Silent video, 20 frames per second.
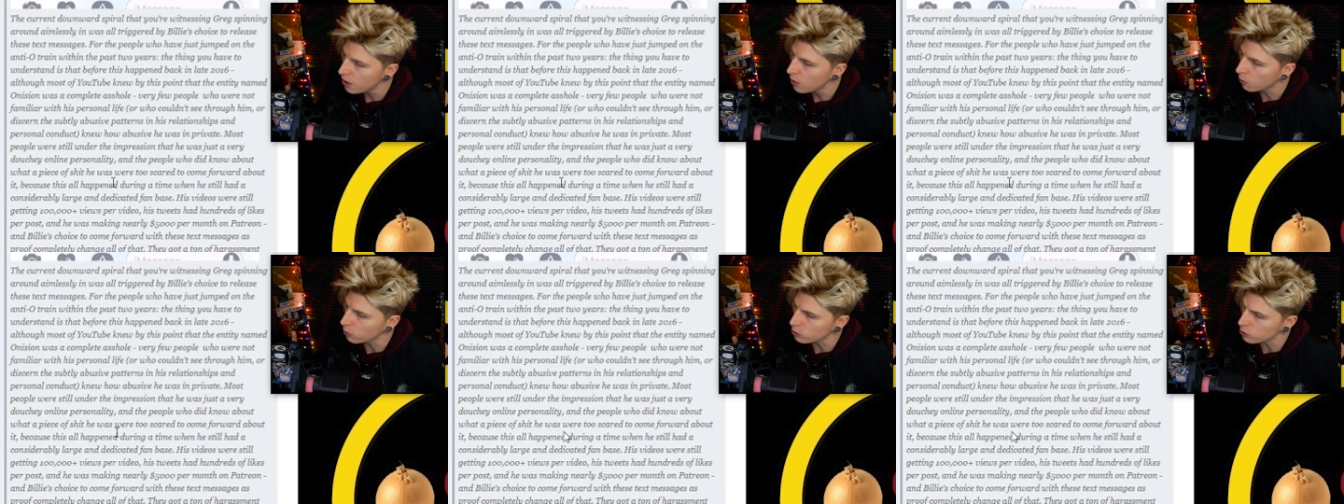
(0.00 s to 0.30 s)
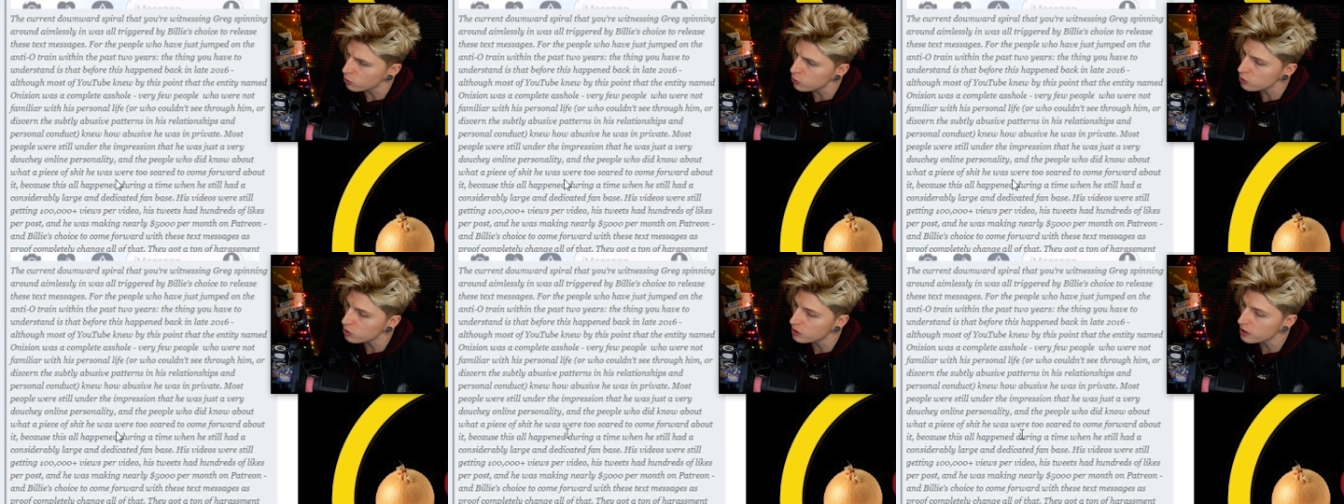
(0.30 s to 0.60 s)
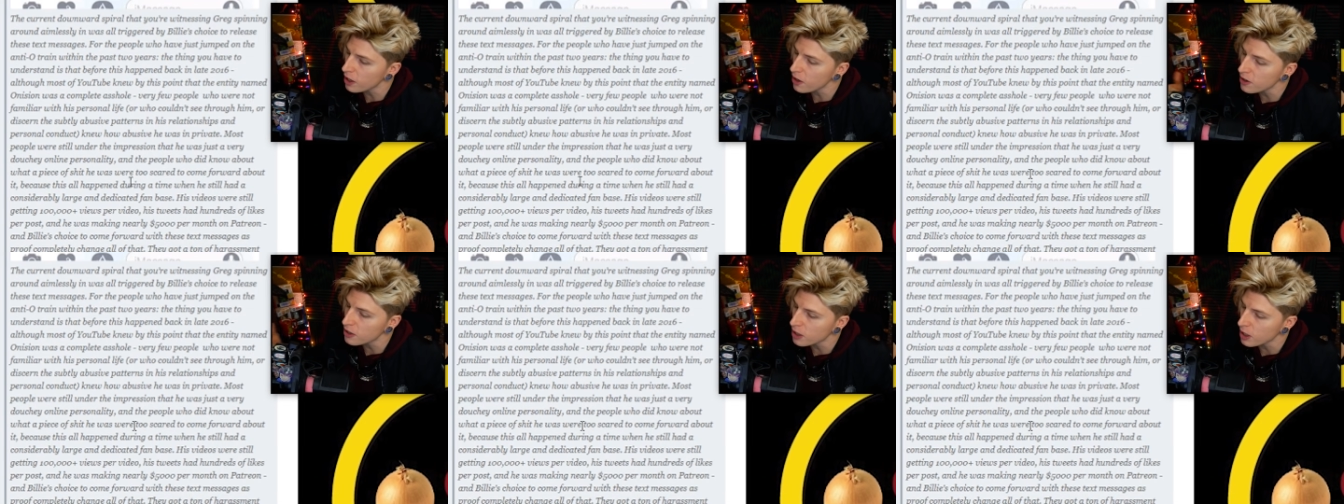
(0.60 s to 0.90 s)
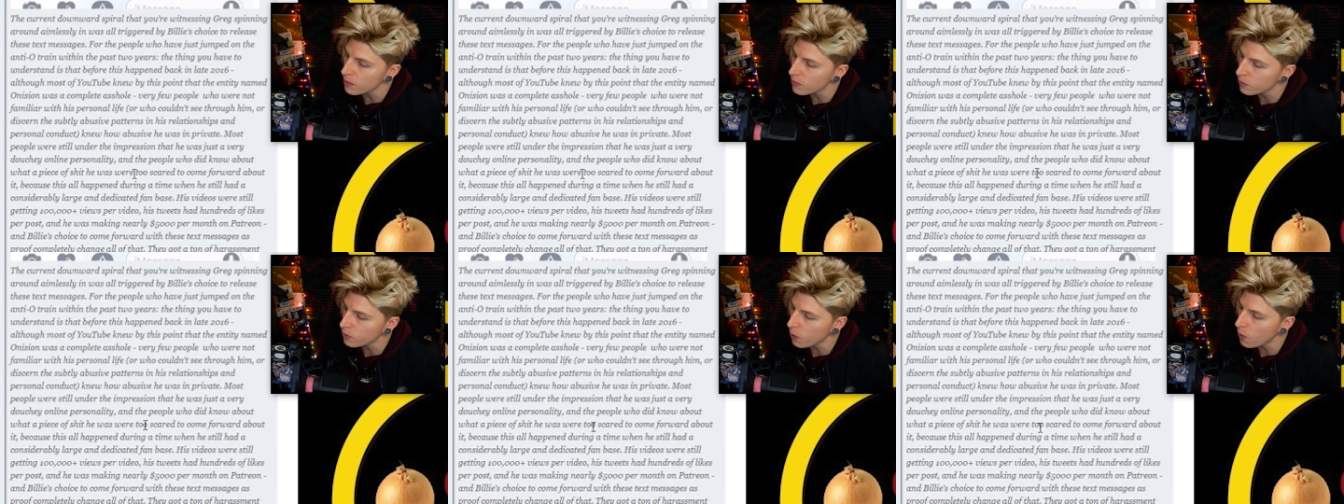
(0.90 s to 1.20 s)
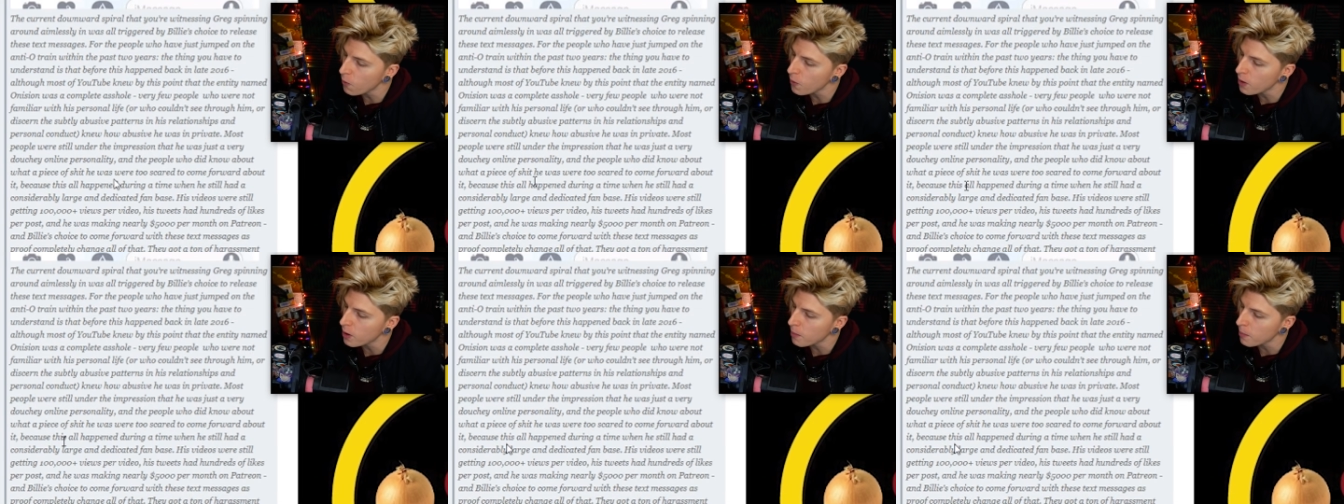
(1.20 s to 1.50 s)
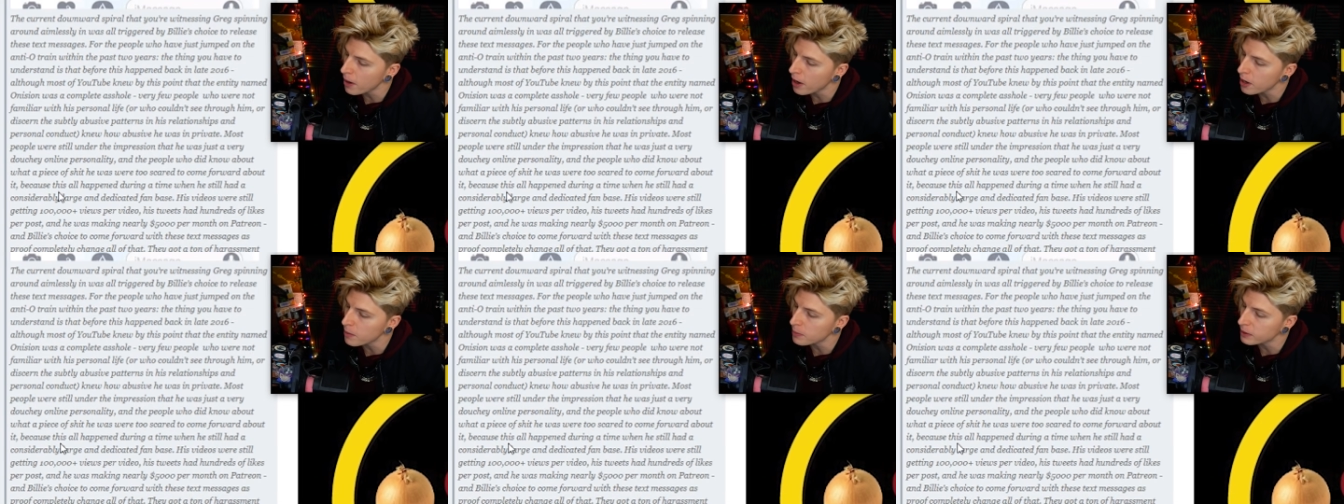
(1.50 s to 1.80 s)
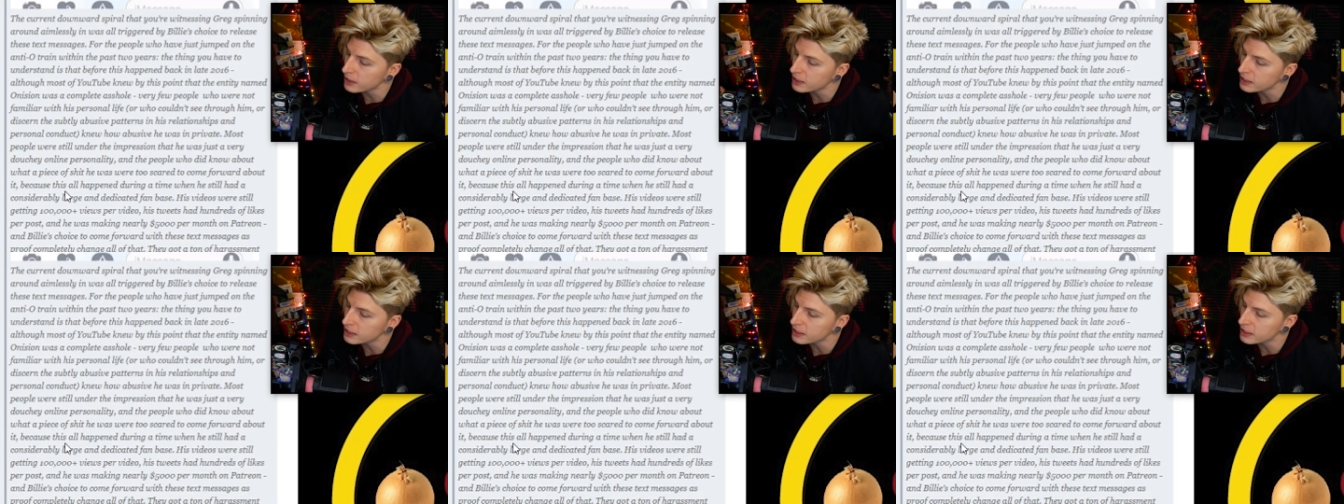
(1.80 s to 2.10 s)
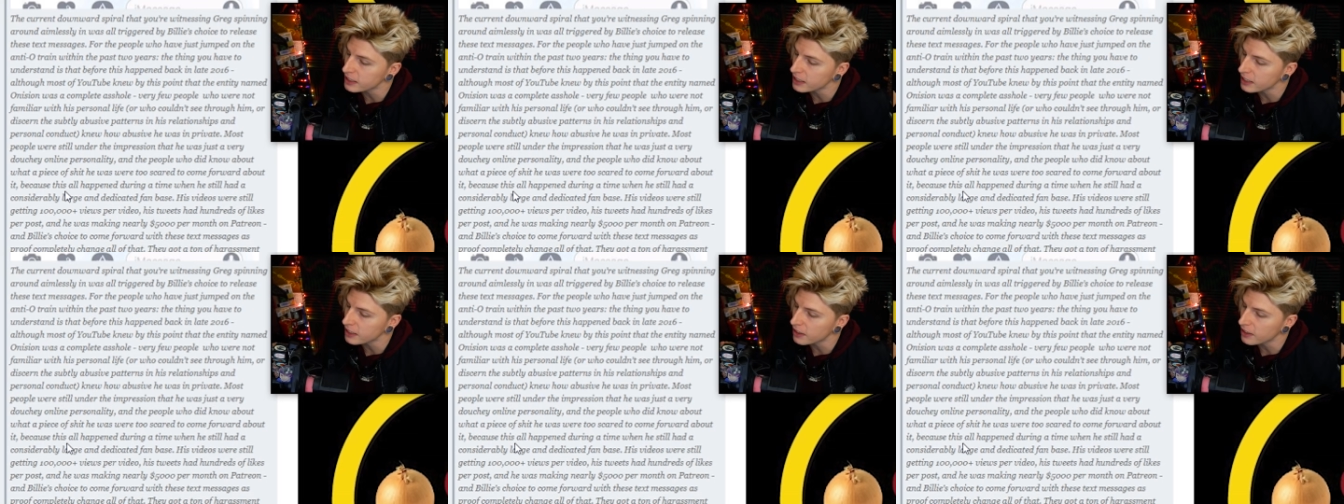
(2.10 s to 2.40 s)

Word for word: were too scared to come forward about it because